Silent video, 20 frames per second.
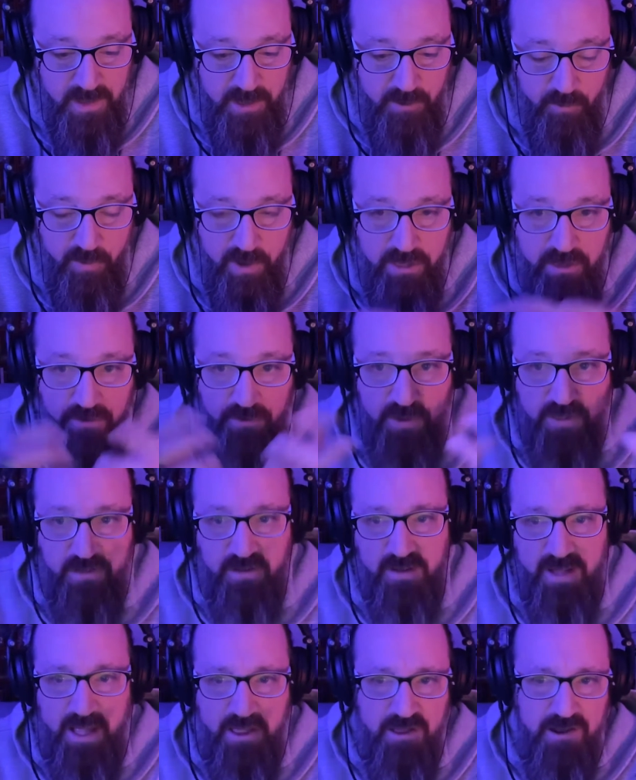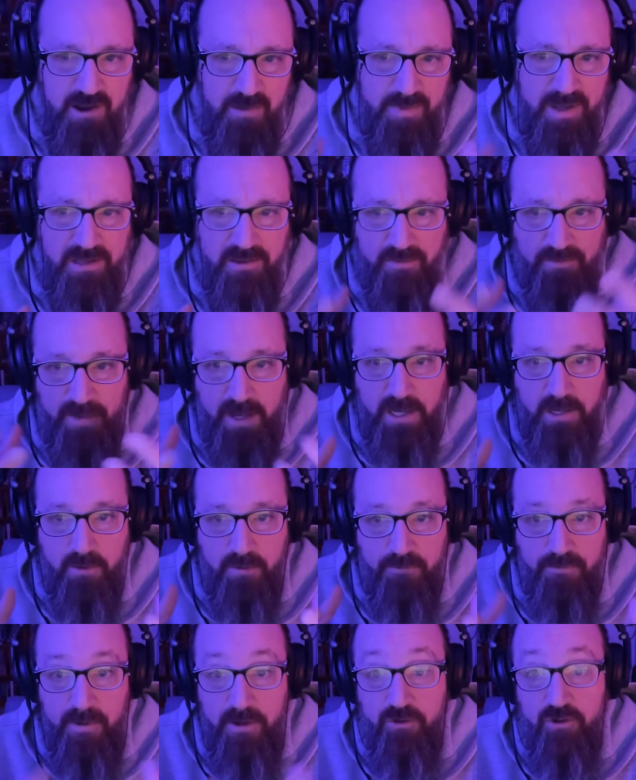it wasn't just a lesson about the
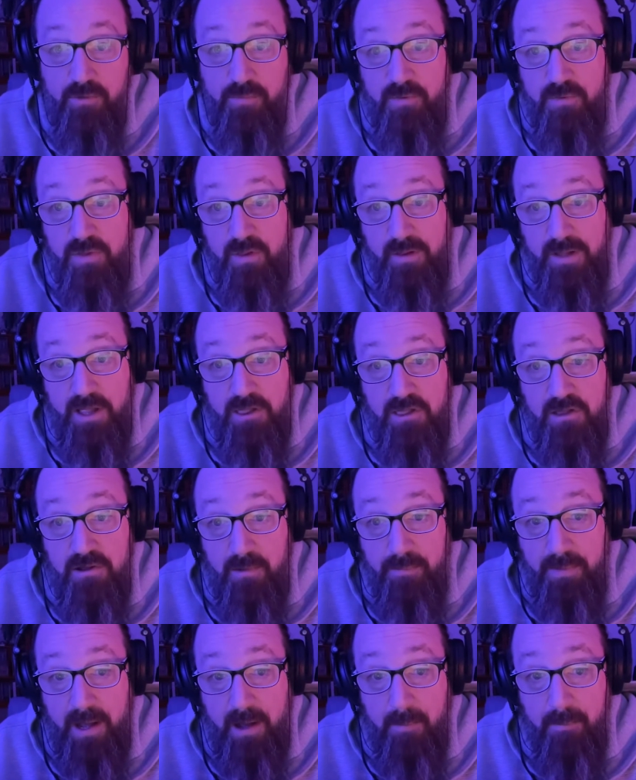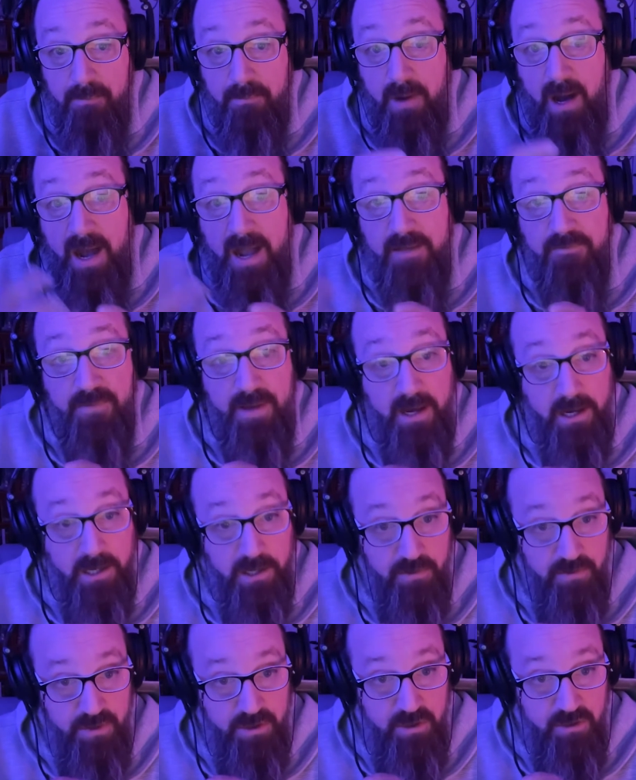value of friendship. It was a lesson about my
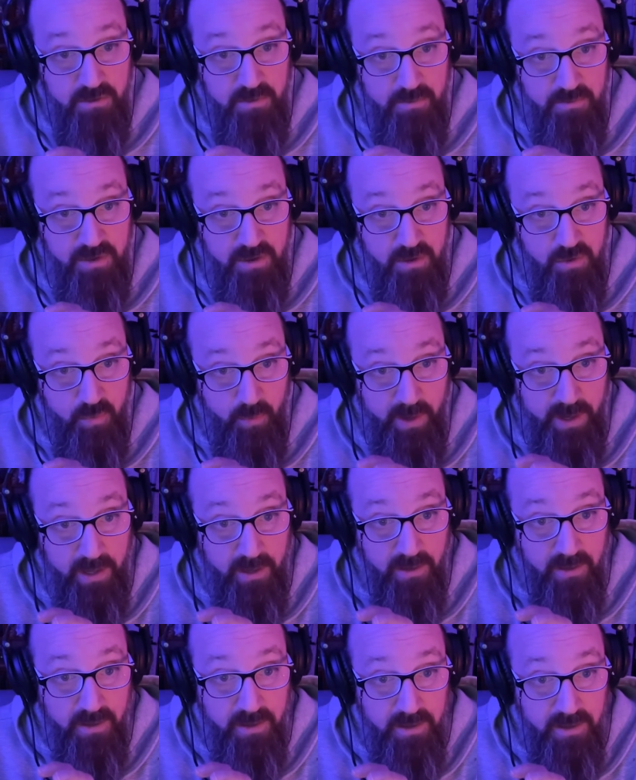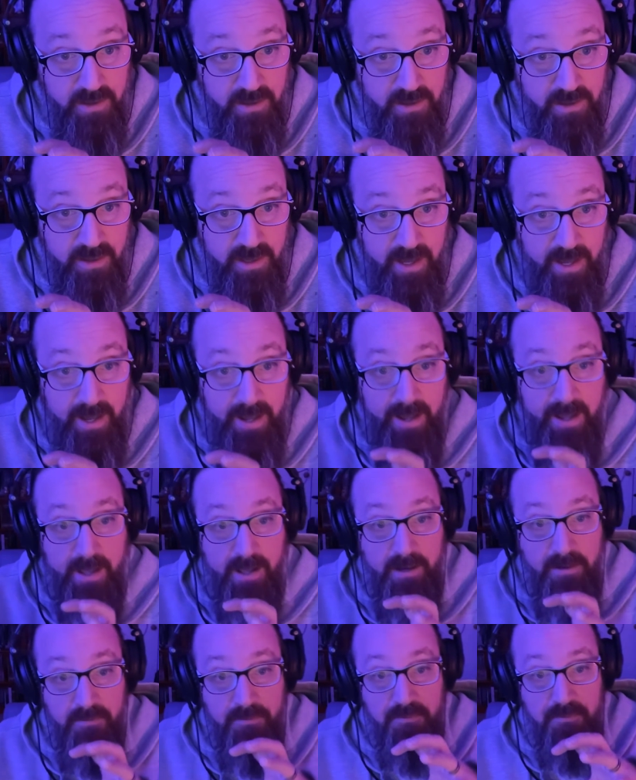value systems as well.
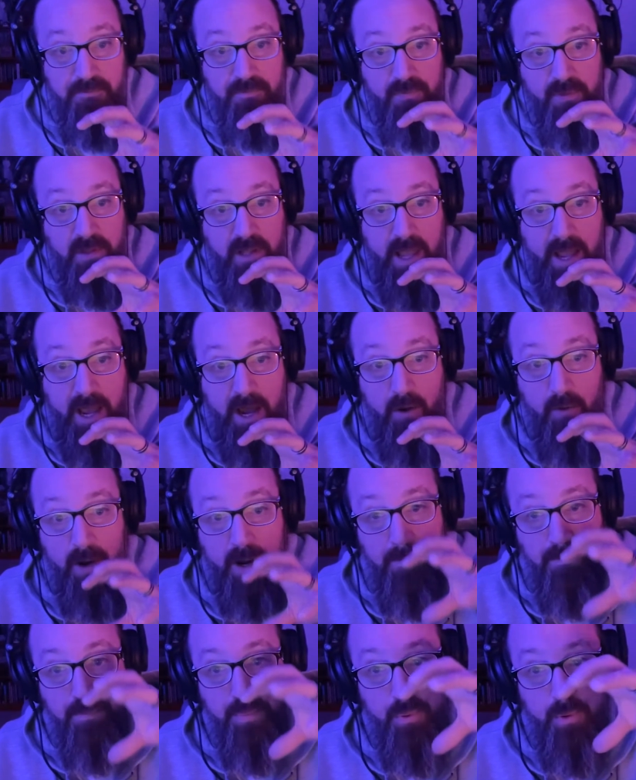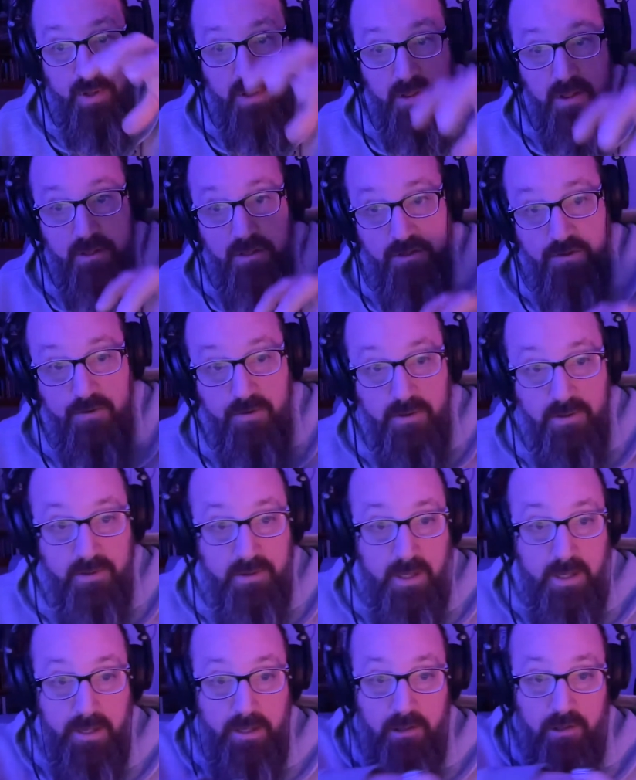And how I put certain
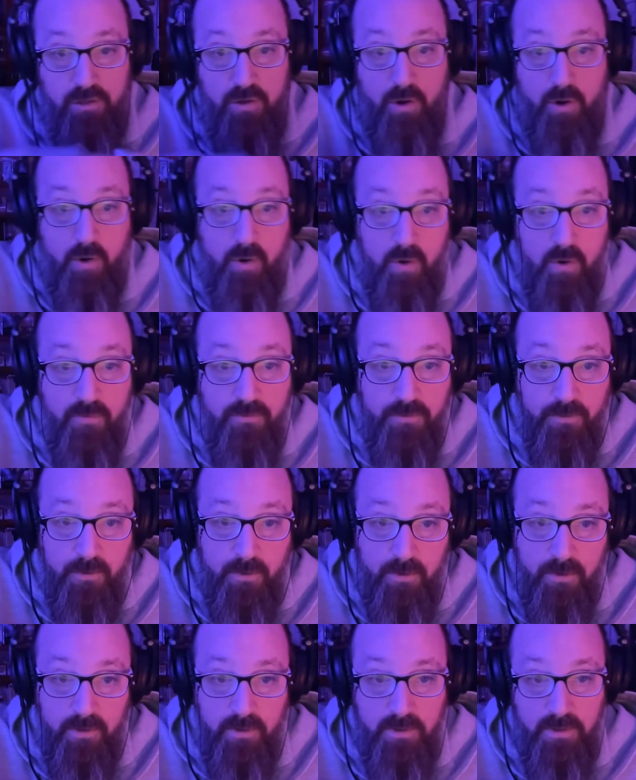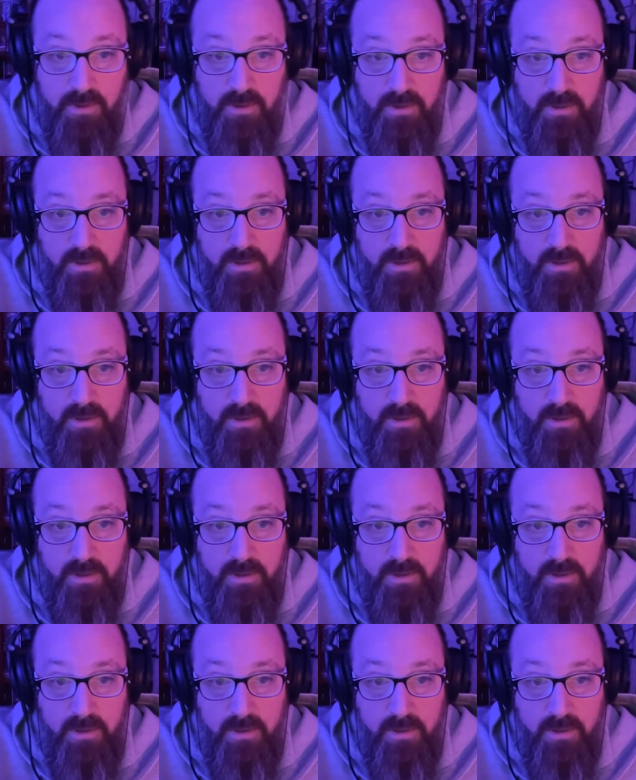things over